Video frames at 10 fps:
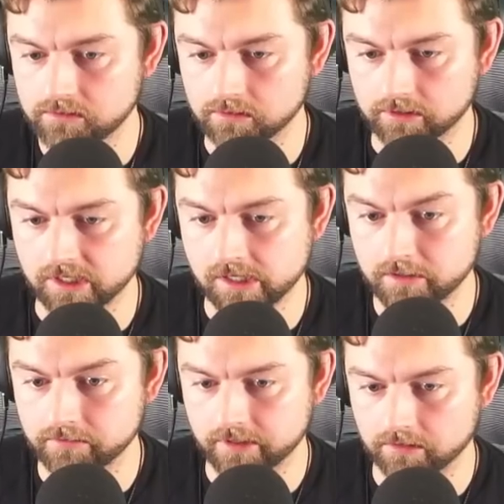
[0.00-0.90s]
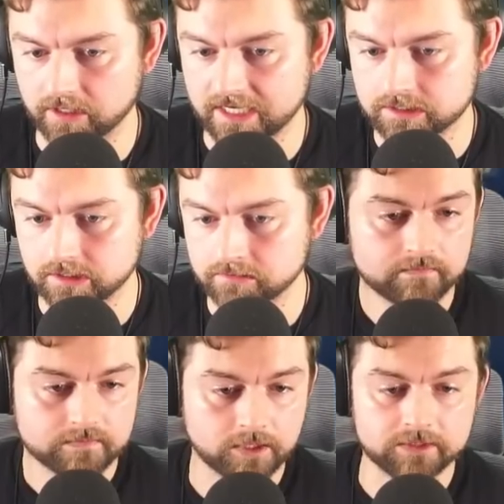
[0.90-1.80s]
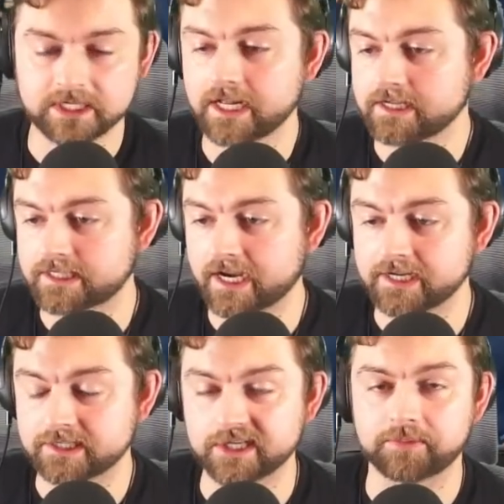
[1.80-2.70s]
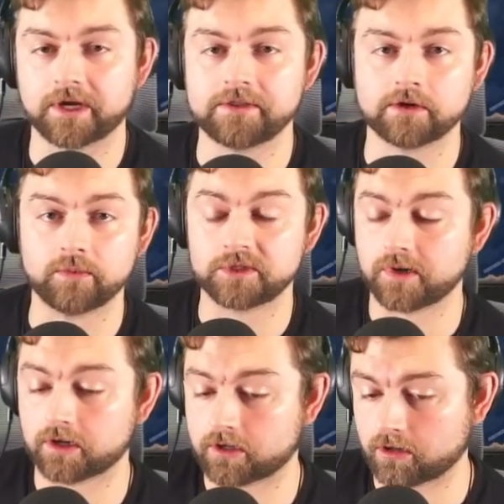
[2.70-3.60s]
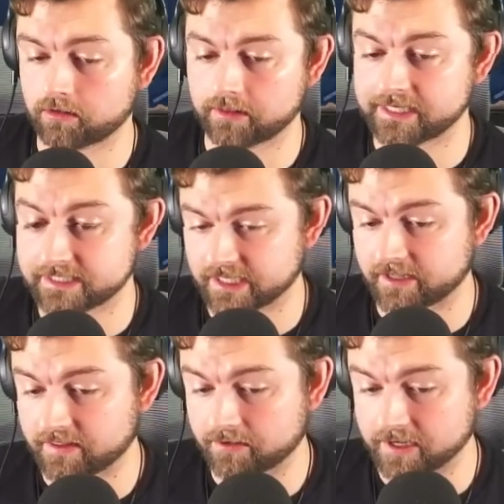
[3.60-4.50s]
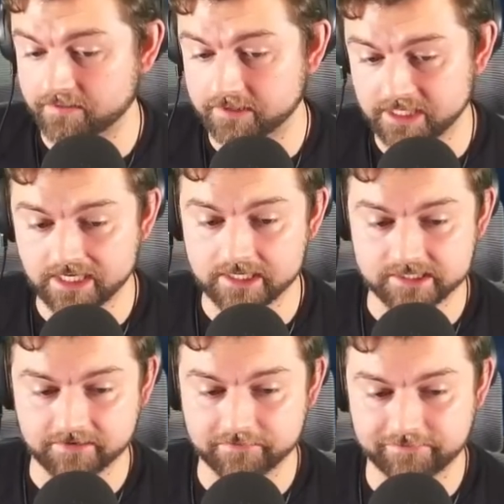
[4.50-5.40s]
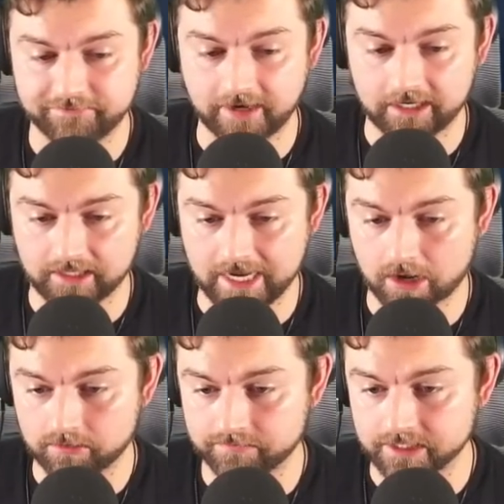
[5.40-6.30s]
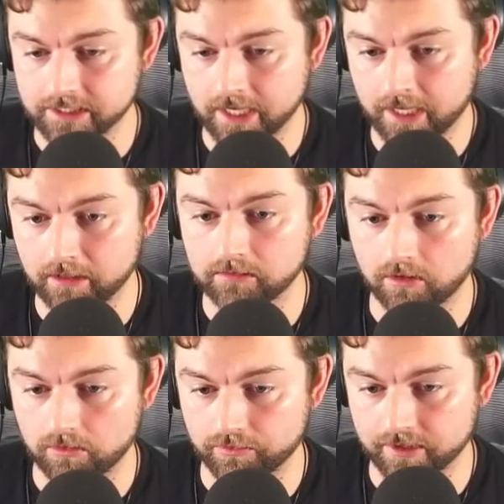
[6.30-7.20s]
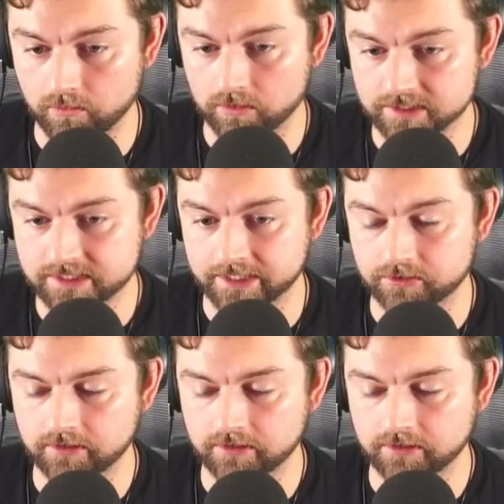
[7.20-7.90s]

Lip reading: Looking at you there, Alaska. So in today's A to Z playthrough, which we are currently sitting there in the D's and finally out of the hellhole that was Central